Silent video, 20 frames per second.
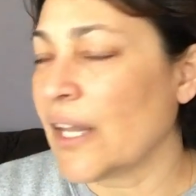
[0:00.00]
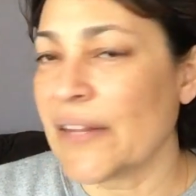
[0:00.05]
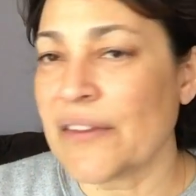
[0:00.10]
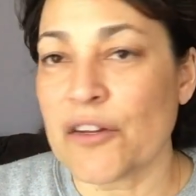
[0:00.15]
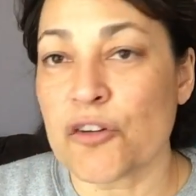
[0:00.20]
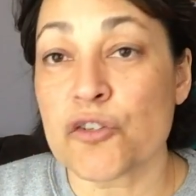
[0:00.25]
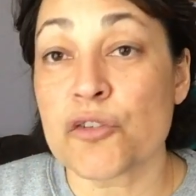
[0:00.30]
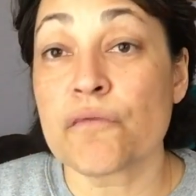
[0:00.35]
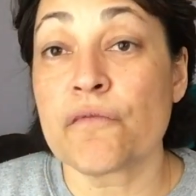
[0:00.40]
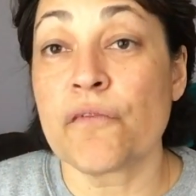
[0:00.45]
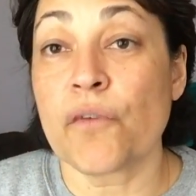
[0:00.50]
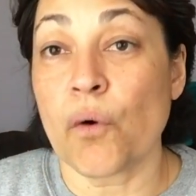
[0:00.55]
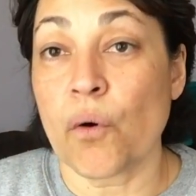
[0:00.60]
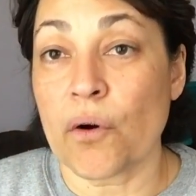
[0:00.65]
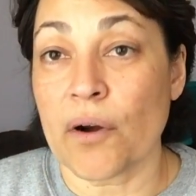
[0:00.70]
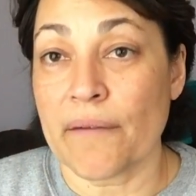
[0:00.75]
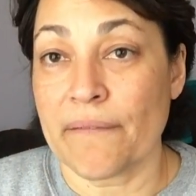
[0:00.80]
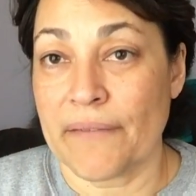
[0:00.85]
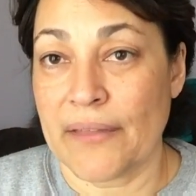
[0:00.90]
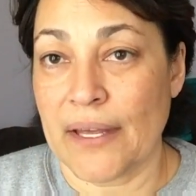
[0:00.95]
There's
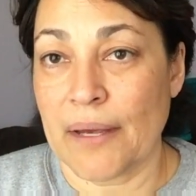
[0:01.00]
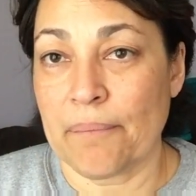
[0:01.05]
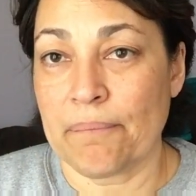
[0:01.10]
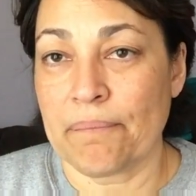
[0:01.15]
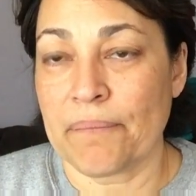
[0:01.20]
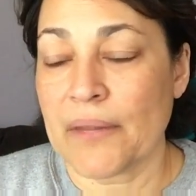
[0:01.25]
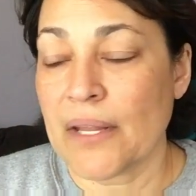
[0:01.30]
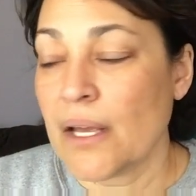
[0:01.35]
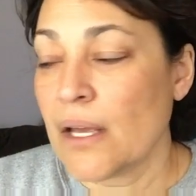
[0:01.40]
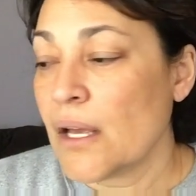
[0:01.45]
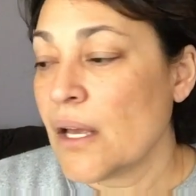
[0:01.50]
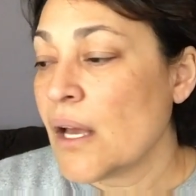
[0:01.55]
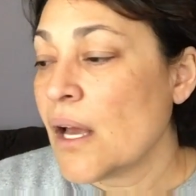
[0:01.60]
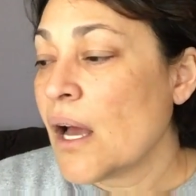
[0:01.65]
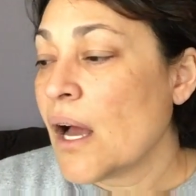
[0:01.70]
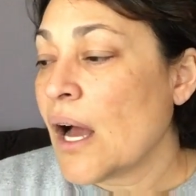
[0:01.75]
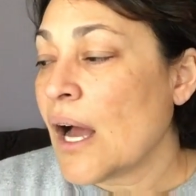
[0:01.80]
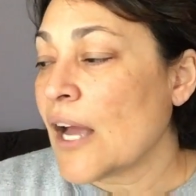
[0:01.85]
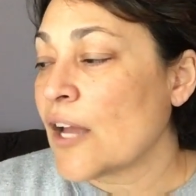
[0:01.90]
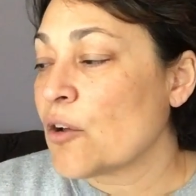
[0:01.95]
4 of them.
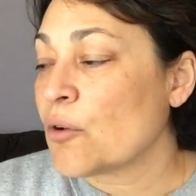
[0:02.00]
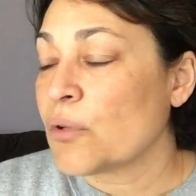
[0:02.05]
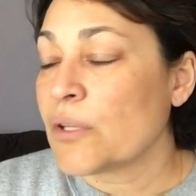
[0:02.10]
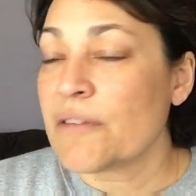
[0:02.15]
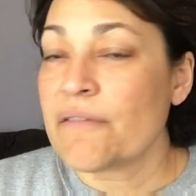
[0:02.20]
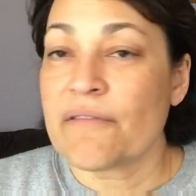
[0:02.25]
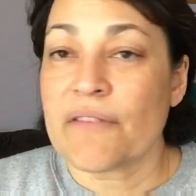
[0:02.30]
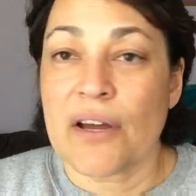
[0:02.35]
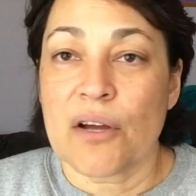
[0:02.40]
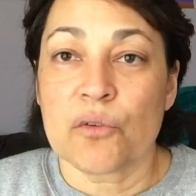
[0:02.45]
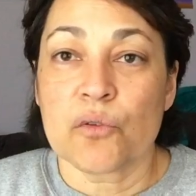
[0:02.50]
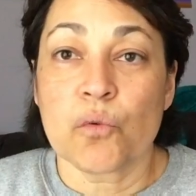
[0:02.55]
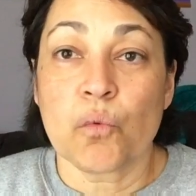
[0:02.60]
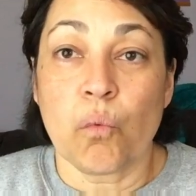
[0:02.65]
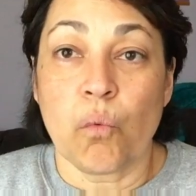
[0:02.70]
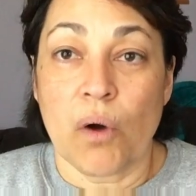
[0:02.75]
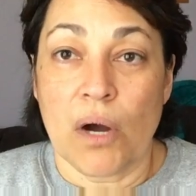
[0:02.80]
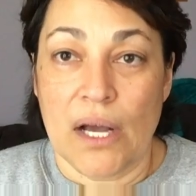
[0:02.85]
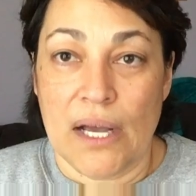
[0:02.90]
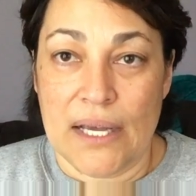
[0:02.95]
I only found
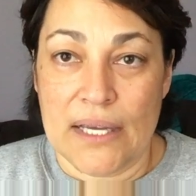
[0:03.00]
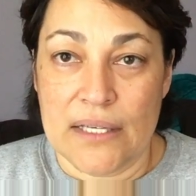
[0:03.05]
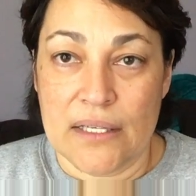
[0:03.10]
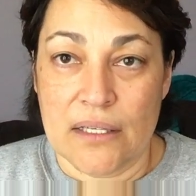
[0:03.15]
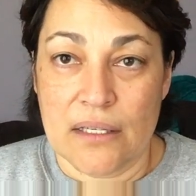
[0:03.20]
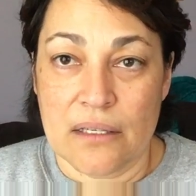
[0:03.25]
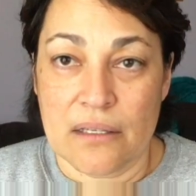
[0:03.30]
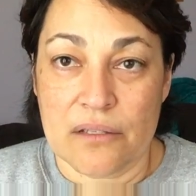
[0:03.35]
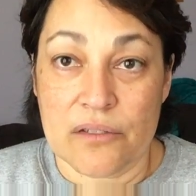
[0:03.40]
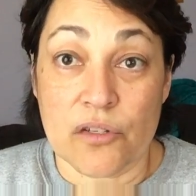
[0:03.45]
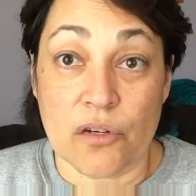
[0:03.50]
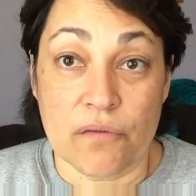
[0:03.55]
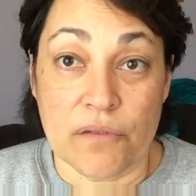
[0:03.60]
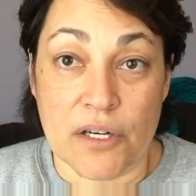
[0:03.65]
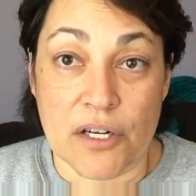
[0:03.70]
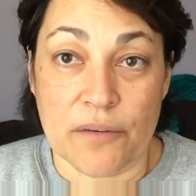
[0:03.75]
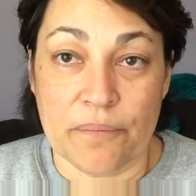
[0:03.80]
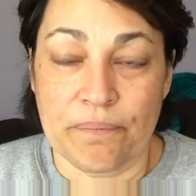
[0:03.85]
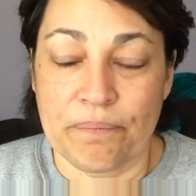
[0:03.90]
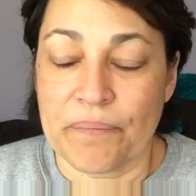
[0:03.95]
1 so far.